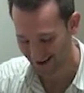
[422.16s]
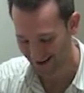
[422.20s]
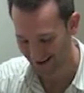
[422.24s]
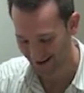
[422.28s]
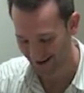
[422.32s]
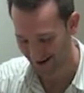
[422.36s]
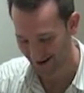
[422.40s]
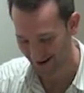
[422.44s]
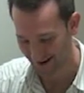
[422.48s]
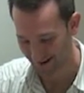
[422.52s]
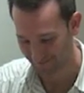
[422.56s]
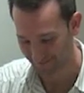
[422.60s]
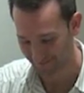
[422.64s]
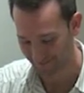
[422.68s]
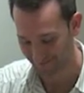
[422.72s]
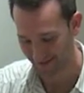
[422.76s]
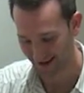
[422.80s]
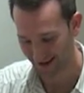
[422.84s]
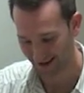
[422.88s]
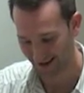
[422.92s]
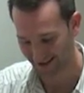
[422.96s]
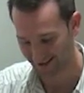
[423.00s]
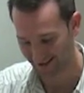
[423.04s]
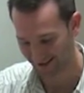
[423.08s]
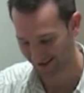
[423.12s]

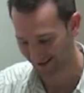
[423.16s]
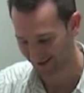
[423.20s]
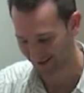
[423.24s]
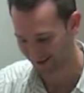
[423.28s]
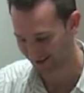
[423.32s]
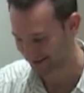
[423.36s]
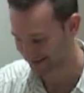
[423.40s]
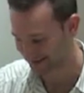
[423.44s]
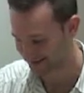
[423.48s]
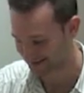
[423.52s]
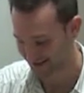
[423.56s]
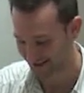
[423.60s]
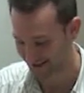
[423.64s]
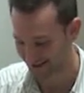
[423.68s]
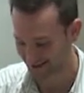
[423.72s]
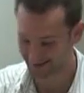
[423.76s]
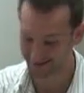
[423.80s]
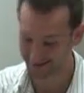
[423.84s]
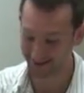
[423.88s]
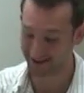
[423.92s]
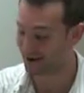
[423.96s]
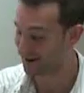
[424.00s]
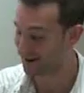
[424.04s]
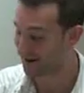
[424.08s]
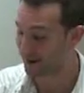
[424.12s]
and delivering these kits,
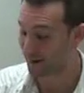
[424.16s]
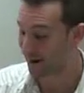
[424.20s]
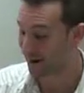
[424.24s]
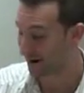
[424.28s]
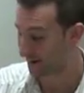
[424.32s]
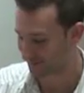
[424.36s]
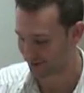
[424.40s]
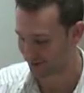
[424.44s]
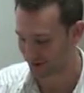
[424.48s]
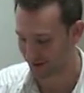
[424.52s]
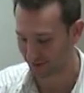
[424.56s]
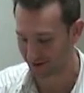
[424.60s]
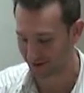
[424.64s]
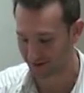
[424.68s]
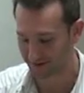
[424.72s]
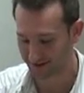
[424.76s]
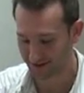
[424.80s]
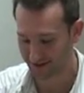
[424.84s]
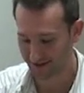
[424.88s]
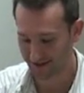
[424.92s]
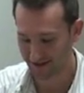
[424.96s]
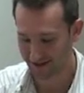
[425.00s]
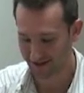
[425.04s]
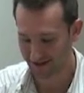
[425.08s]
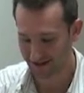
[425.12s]
so they know why I'm coming.
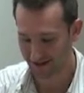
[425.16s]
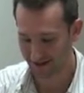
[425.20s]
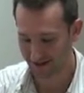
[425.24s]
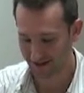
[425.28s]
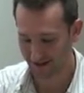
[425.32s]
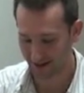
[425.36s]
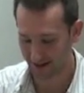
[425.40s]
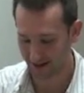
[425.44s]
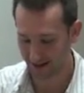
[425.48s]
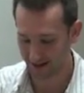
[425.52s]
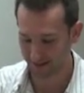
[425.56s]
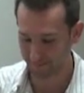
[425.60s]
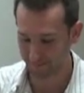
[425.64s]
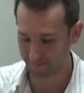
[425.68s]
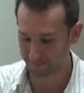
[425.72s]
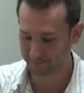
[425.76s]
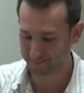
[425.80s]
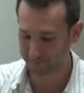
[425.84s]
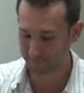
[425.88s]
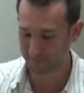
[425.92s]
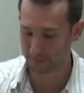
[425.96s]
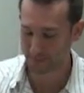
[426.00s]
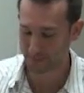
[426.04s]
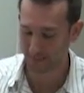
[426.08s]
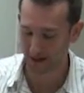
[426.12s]

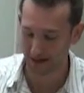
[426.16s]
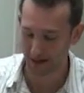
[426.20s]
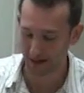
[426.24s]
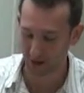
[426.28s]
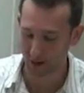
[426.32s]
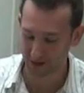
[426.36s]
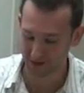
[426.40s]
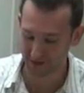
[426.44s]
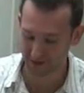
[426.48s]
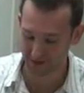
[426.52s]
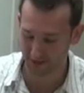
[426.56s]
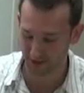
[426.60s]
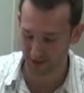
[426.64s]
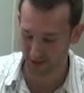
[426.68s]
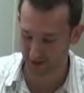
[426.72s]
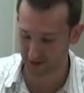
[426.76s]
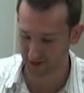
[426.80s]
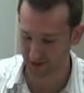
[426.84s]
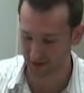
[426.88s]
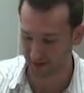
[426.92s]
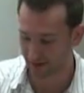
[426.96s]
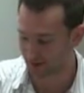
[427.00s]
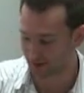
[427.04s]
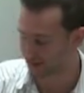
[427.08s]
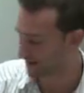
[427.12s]
And I'll also make
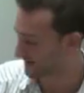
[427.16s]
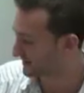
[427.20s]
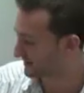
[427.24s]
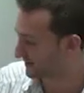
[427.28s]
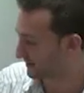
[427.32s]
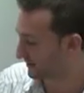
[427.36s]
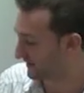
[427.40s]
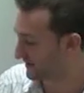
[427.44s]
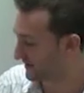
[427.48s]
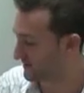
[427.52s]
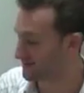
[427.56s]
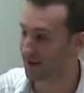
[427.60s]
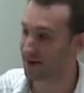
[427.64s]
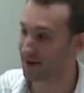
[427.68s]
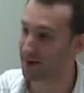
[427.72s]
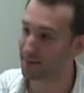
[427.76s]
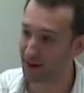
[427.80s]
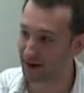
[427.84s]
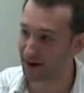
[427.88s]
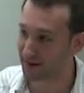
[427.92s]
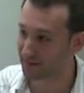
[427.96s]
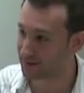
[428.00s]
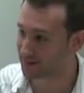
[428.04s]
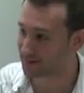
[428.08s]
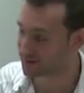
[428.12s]
sure they get some of these other
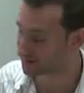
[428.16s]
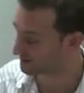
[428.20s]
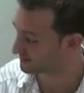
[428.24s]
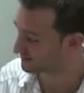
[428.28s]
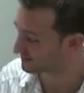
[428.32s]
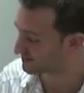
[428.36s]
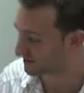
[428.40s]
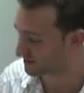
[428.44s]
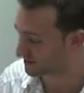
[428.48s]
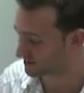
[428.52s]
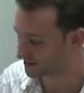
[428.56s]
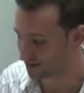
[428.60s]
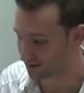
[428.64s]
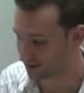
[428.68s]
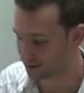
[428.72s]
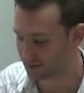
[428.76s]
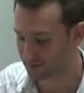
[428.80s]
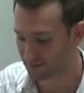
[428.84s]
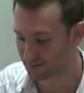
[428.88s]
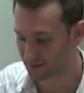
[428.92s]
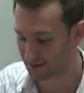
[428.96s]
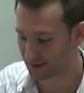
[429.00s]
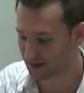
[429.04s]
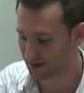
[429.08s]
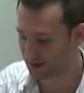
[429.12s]
benefits, which I'll show
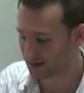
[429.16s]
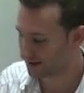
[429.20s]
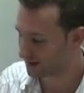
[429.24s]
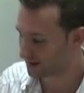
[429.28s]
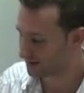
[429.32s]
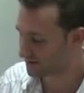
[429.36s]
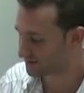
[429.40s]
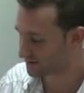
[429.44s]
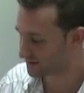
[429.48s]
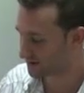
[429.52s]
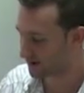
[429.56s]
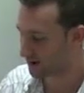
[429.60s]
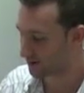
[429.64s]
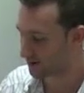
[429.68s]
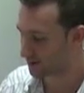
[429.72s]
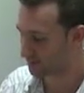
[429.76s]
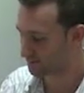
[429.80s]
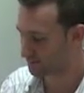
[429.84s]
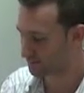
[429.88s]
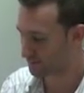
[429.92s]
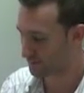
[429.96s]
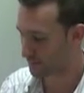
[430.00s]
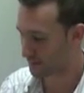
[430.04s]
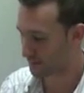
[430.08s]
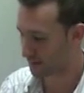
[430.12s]
you.
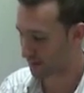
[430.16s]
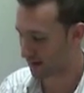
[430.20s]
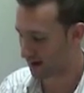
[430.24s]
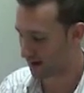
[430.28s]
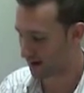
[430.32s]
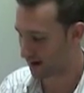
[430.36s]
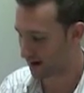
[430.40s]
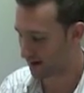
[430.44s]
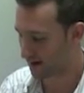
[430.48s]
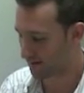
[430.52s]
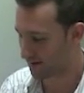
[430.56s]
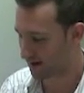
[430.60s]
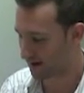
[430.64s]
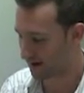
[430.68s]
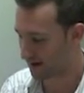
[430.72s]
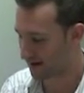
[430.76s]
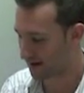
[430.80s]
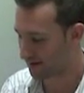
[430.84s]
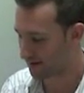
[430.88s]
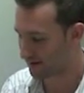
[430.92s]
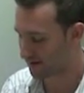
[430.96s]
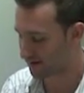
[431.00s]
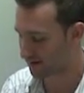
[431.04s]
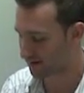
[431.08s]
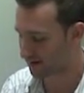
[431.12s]
So
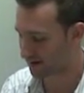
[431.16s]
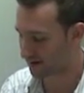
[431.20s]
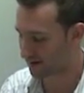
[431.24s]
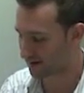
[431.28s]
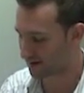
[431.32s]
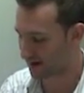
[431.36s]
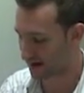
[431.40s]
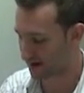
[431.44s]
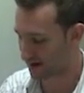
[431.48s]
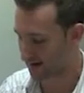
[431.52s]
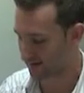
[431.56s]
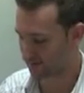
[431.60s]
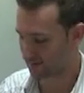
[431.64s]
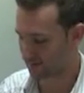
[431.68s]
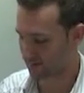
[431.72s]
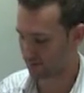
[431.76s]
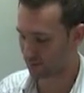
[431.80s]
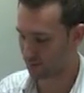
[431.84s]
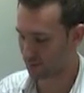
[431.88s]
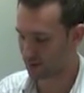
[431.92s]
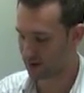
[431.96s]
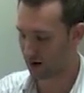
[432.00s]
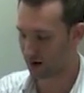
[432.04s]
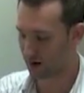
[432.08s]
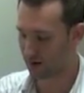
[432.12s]
another thing that
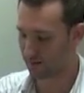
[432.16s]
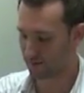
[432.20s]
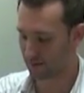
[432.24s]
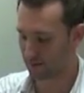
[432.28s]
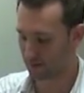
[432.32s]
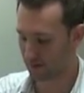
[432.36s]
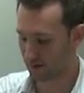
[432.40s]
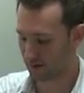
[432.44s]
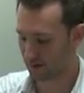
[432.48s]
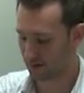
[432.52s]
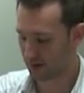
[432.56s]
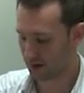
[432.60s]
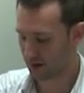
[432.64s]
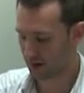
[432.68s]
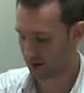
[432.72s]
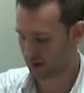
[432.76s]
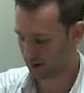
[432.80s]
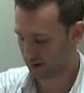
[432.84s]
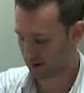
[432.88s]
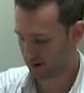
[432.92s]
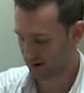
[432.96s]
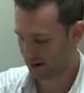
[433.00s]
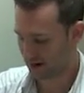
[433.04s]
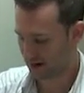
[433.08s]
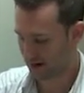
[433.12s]
we offer
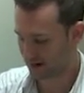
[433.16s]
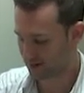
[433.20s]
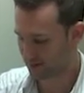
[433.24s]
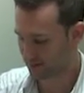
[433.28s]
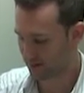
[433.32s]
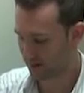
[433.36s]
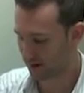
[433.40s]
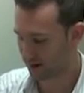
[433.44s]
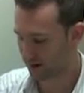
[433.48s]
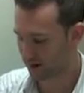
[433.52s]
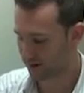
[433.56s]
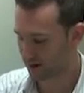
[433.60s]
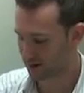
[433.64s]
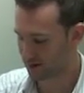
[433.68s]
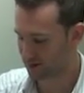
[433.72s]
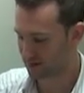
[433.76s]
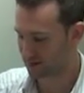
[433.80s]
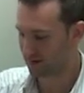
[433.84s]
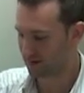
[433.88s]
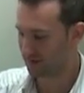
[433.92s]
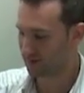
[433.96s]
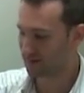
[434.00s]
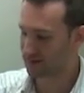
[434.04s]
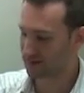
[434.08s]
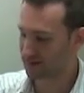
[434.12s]
as part of our
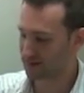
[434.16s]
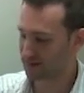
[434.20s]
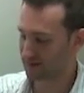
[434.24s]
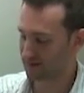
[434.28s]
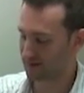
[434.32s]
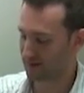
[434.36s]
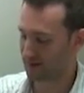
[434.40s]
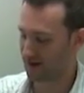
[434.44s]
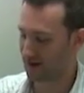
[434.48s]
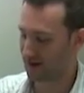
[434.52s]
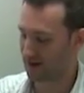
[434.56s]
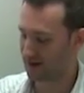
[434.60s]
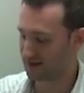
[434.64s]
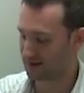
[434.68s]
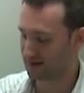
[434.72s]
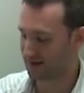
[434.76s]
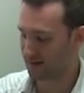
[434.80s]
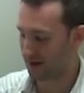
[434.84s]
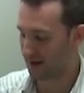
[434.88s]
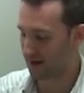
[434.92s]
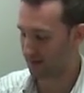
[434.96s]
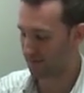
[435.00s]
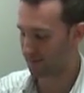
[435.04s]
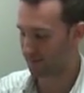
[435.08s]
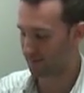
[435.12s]
service is
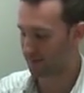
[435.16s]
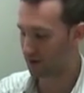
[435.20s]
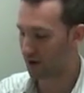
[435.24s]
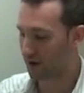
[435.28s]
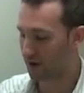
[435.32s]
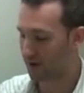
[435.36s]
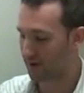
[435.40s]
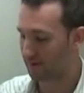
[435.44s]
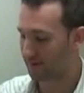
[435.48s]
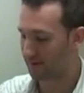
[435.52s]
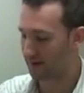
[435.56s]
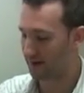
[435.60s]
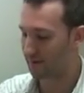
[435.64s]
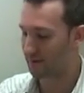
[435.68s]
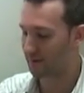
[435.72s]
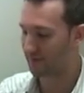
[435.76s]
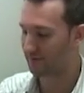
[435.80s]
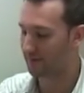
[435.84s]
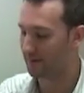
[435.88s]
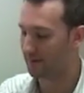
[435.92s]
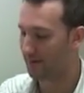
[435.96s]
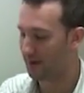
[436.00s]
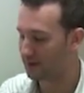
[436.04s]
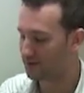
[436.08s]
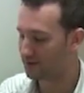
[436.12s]
called the Family
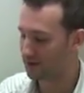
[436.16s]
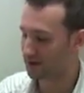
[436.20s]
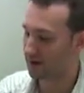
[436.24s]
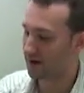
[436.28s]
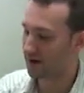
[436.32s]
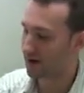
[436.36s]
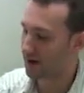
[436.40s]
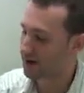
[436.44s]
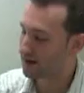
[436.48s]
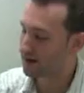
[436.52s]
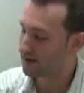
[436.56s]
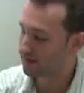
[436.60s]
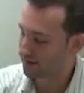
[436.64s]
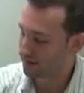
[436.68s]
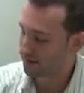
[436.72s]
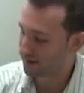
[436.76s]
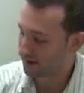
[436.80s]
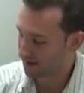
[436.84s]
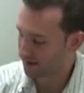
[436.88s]
Information Guide.